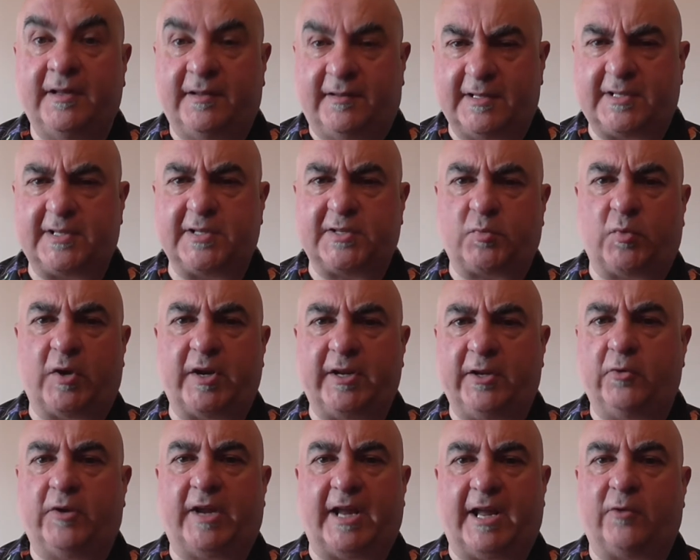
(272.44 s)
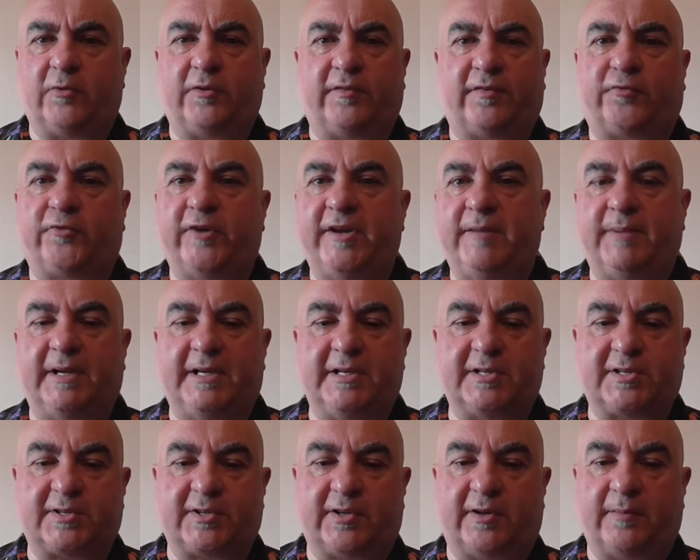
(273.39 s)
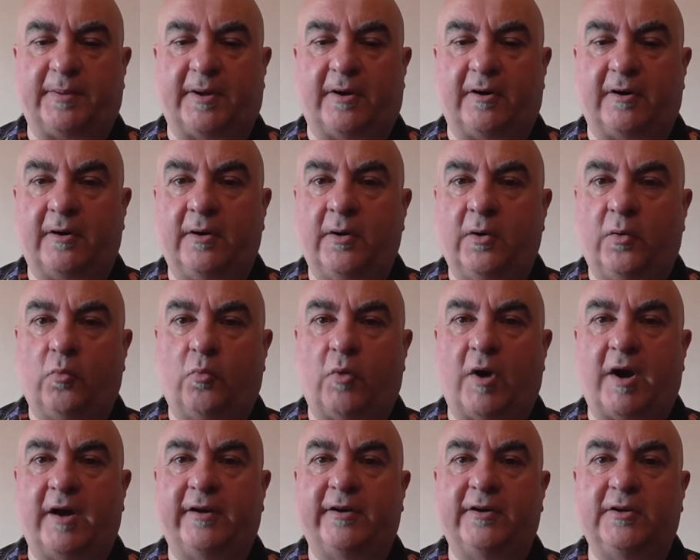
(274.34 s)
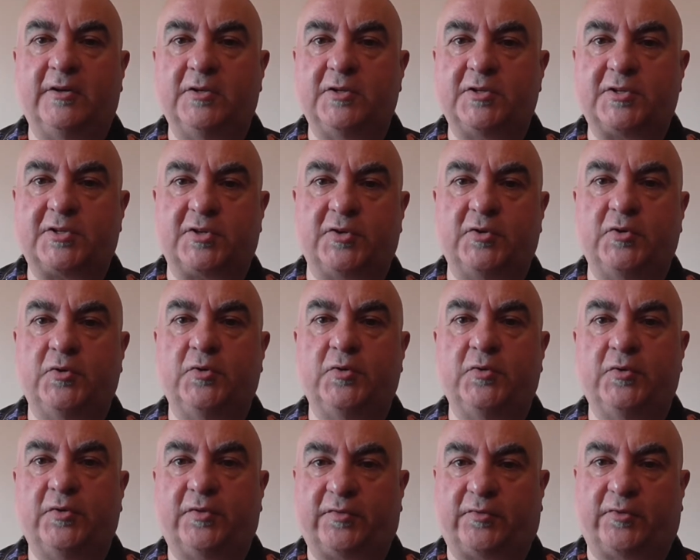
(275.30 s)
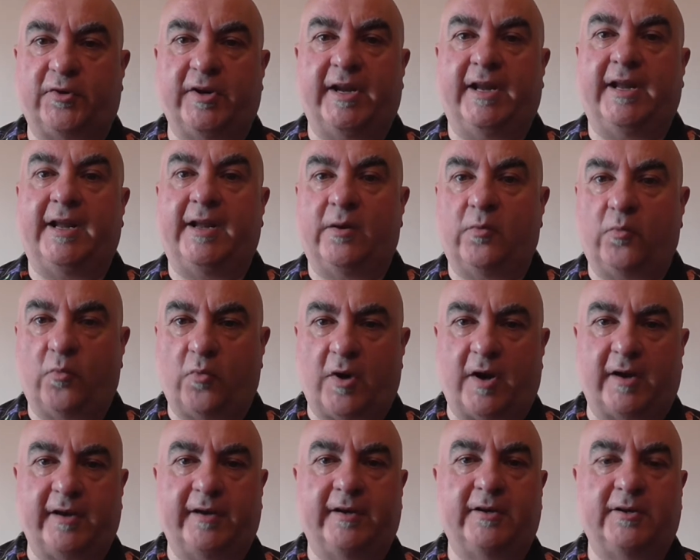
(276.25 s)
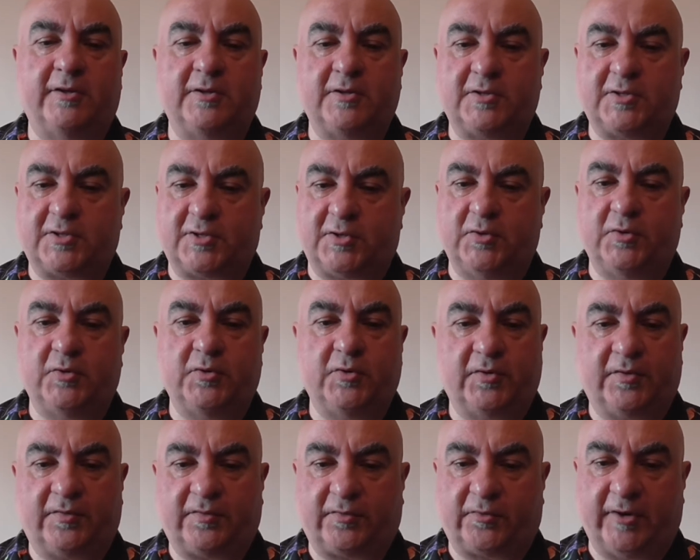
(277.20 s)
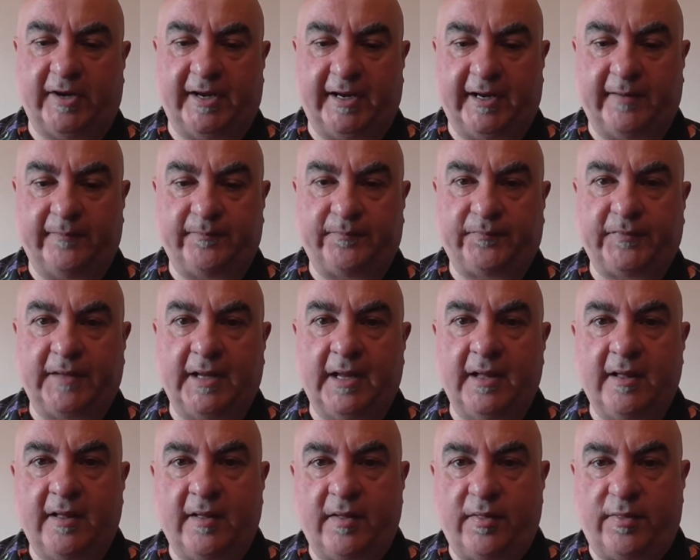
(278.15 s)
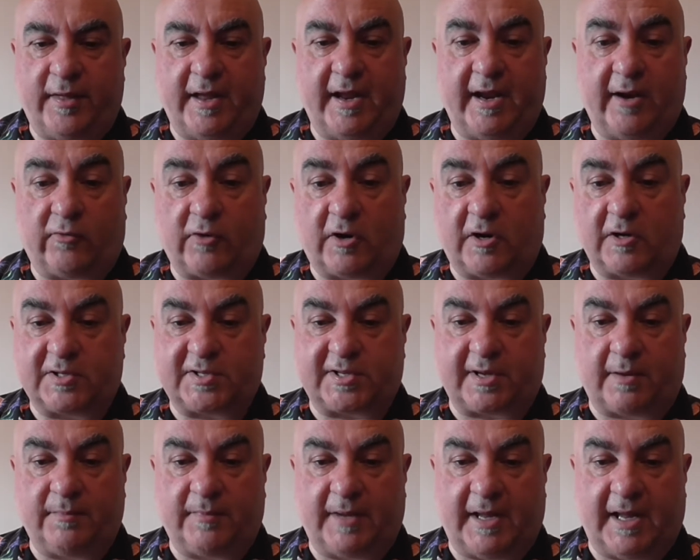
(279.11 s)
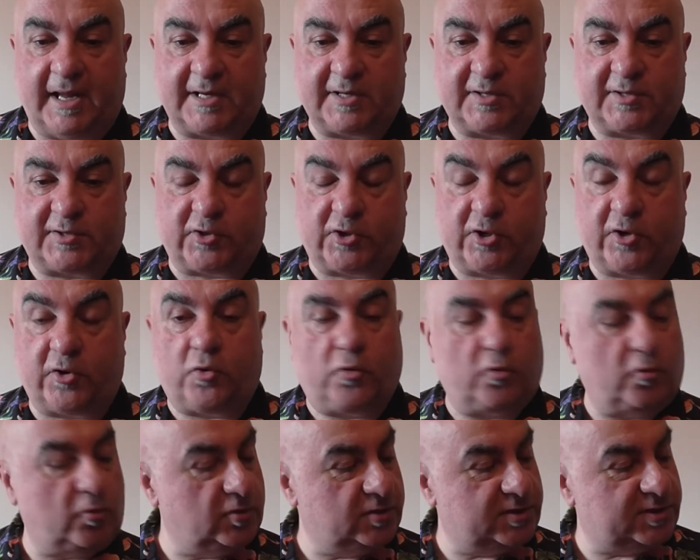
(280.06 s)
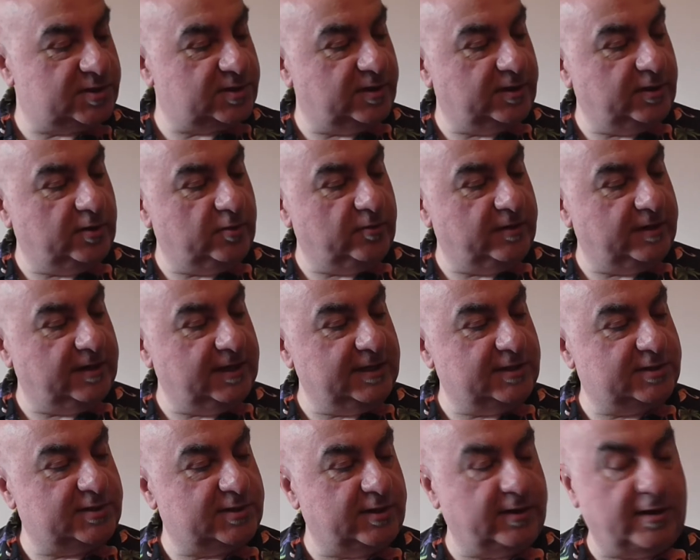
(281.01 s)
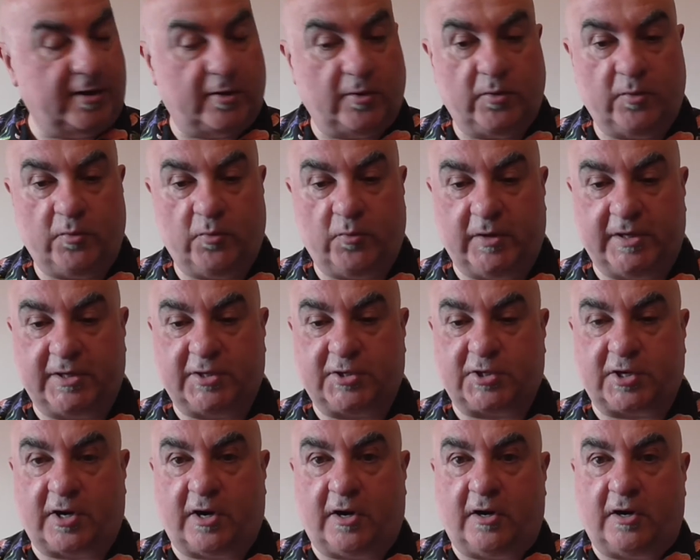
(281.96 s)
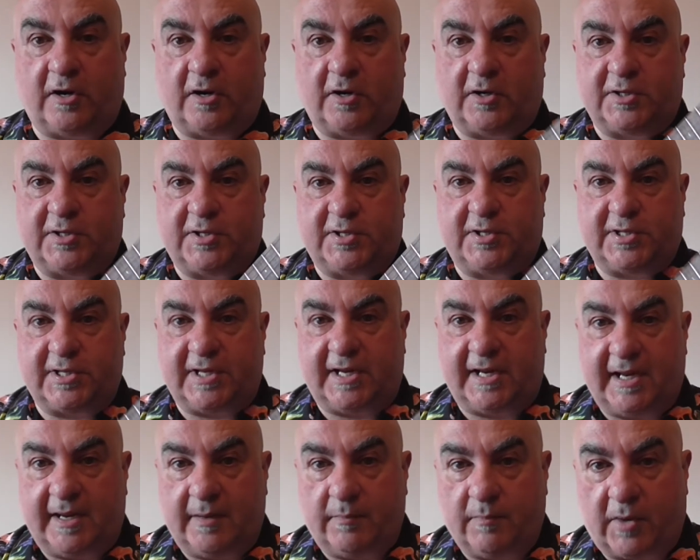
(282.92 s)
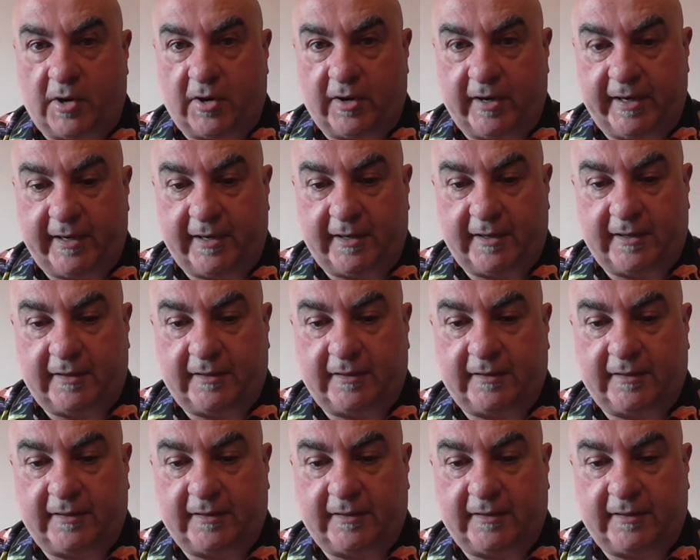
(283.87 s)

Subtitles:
This is where you count 3 beats to the bar. 1, 2, 3. 1, 2, 3. There are some extra chords that you need to know, which are D minor